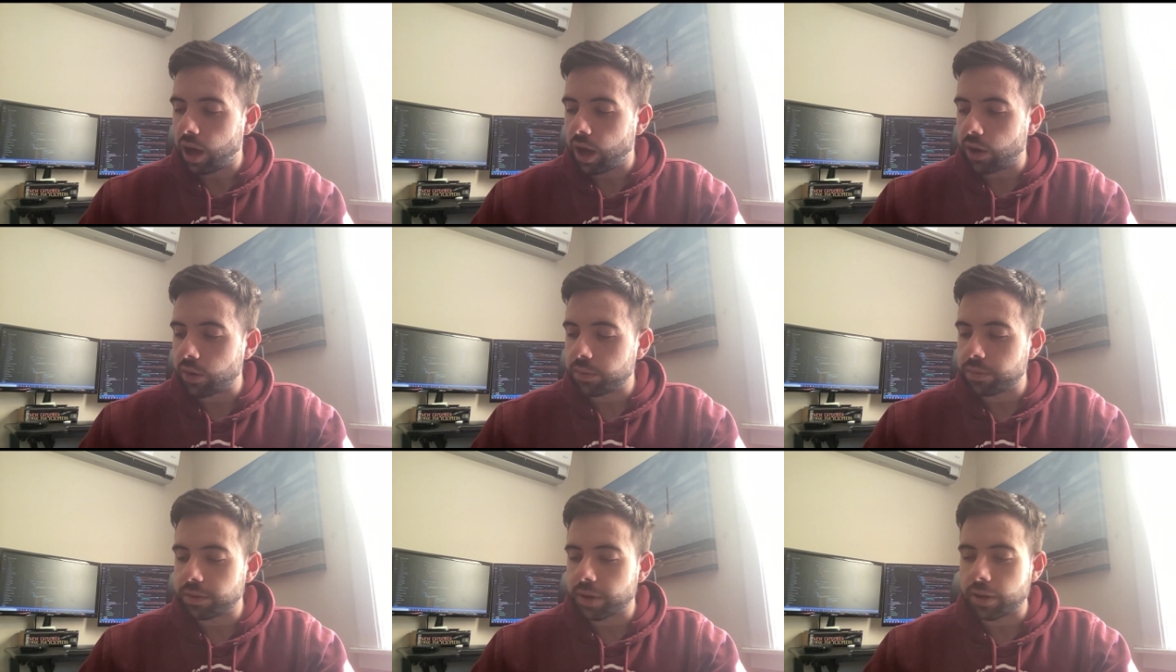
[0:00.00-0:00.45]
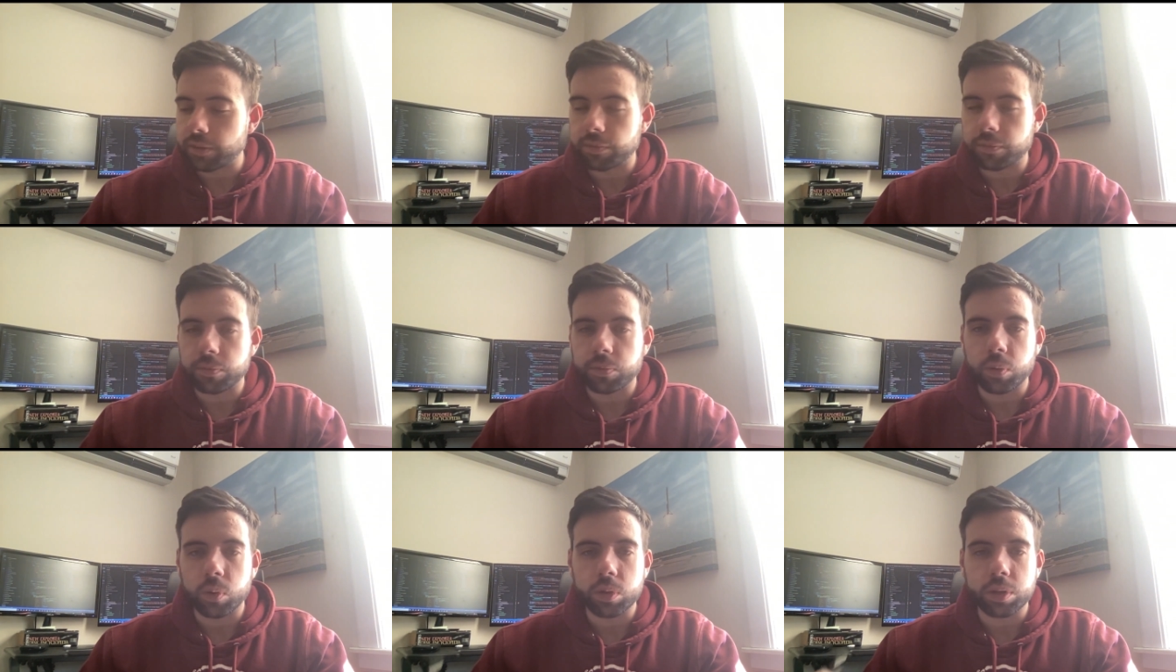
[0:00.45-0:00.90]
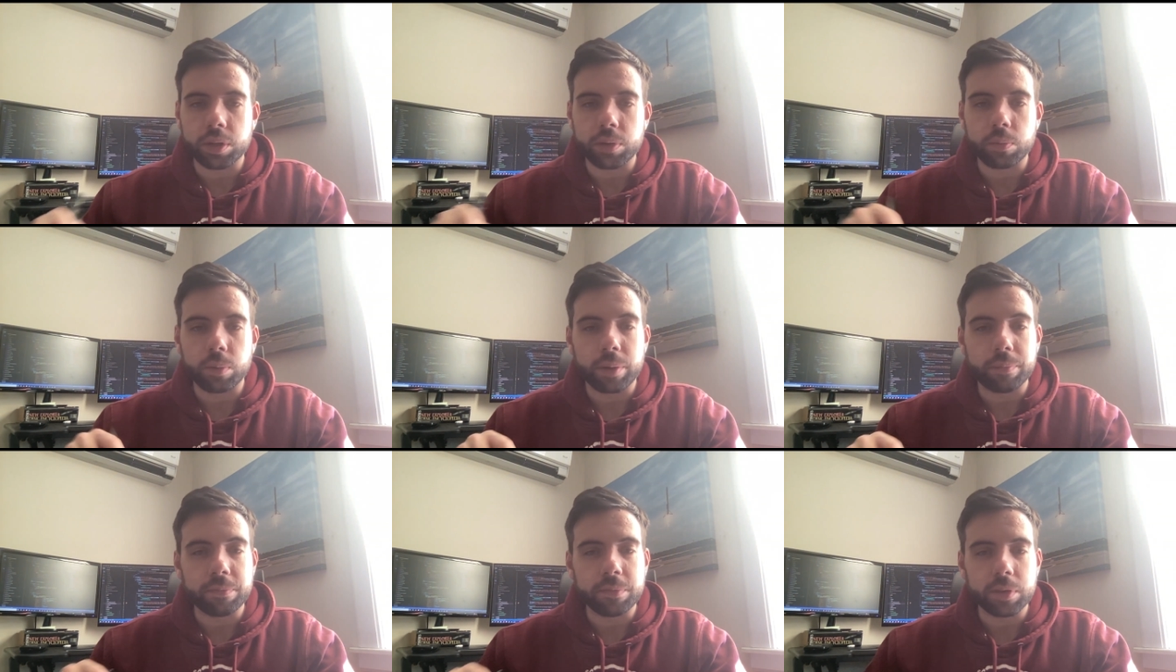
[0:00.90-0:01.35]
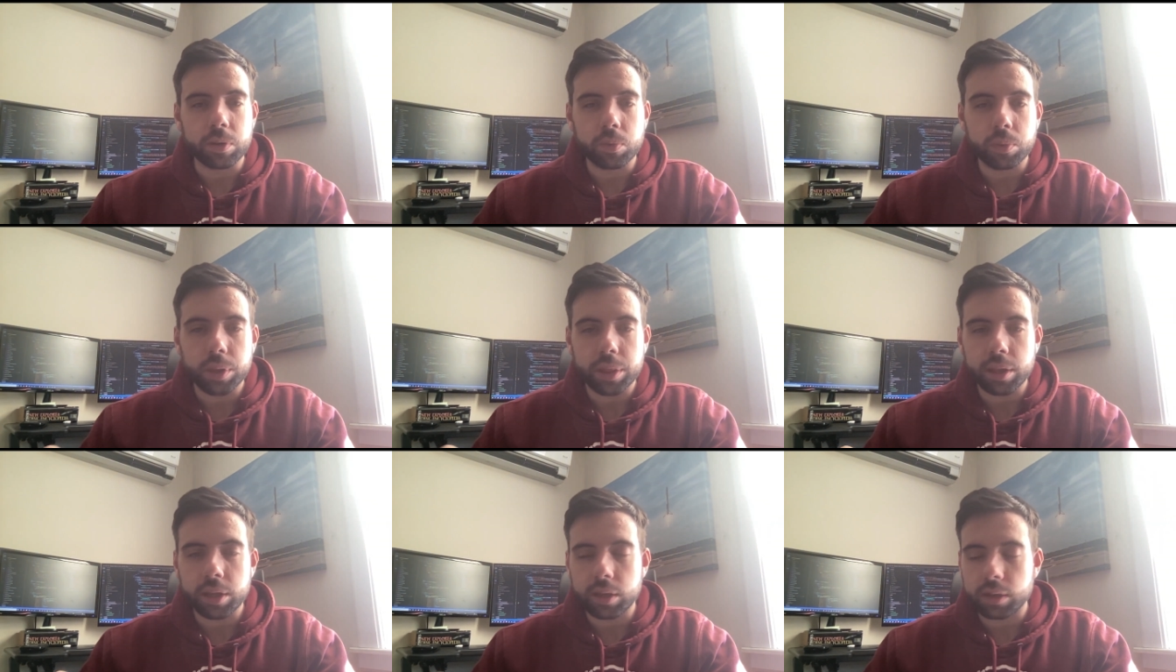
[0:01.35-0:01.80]
We've gone fully web view
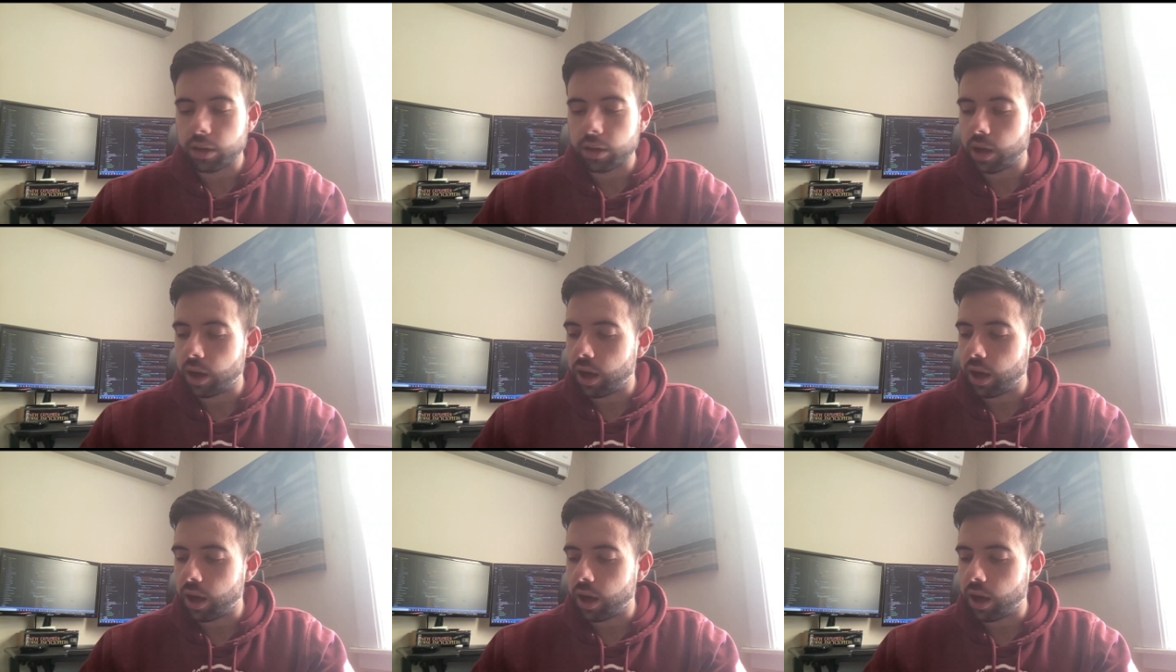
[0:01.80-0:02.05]
with it.